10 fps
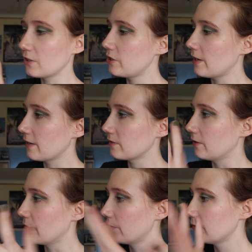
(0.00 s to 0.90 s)
that she has
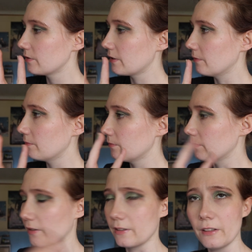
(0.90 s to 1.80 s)
in her skin,
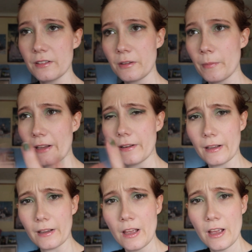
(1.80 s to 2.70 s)
like not skin bag, in
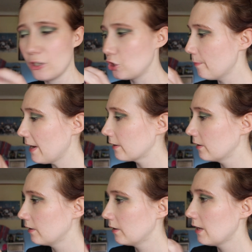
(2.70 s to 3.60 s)
like gym bag.
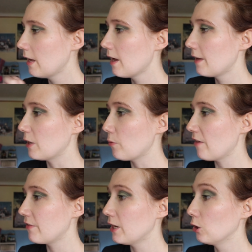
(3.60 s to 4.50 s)
Then we
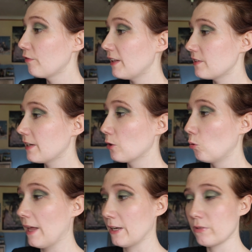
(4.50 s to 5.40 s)
have a LookFantastic and
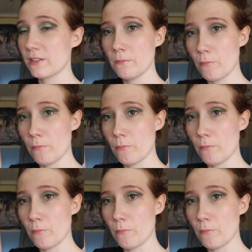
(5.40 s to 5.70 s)
Ole Henriksen